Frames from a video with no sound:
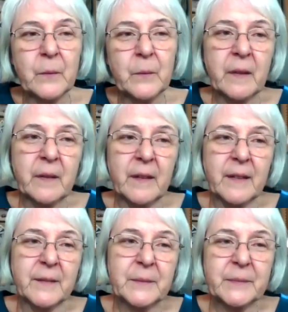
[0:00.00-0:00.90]
with
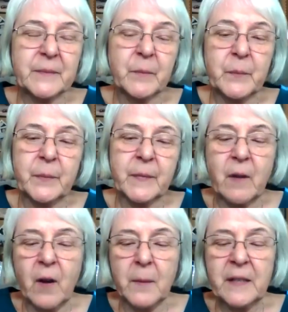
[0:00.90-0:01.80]
a
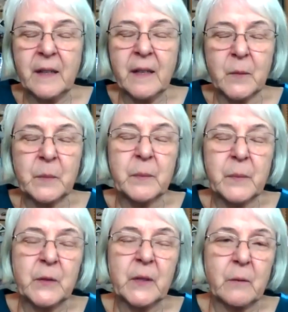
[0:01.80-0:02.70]
comedy and
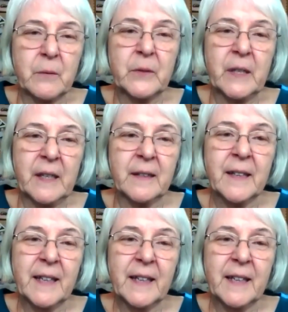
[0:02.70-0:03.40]
music routine.